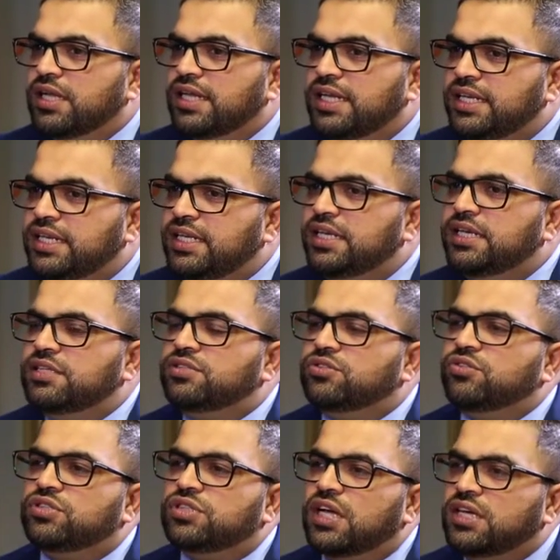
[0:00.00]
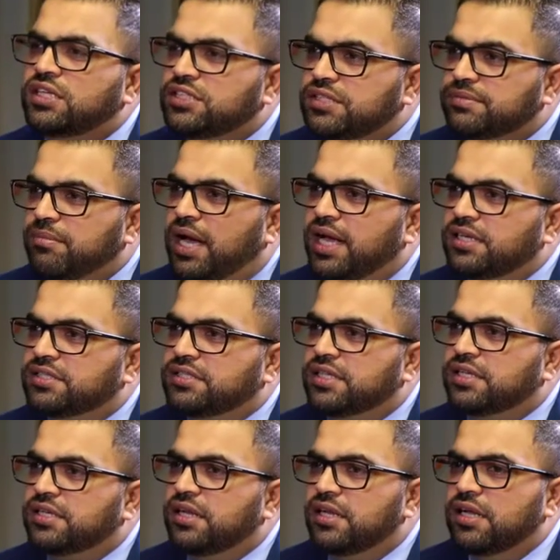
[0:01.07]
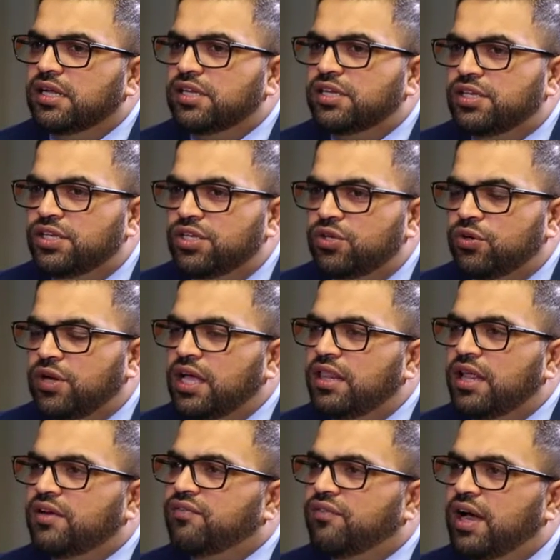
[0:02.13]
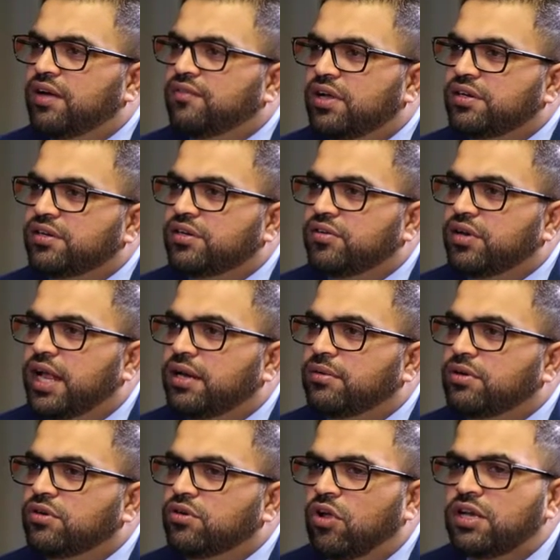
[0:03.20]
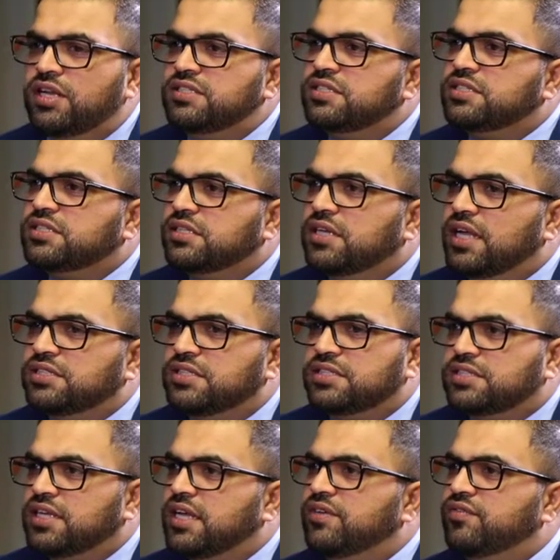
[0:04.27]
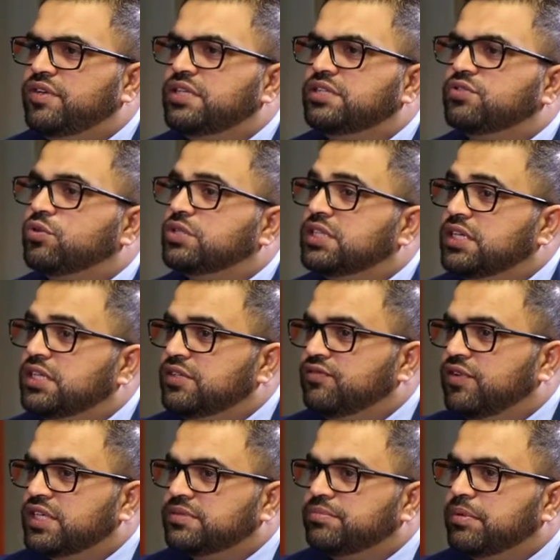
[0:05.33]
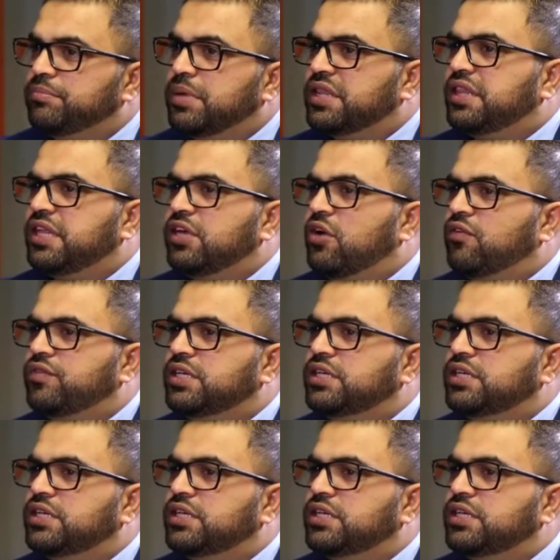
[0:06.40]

He needs to change his mindset. Look at that 500 Rand not as a savings or as an investment, but think of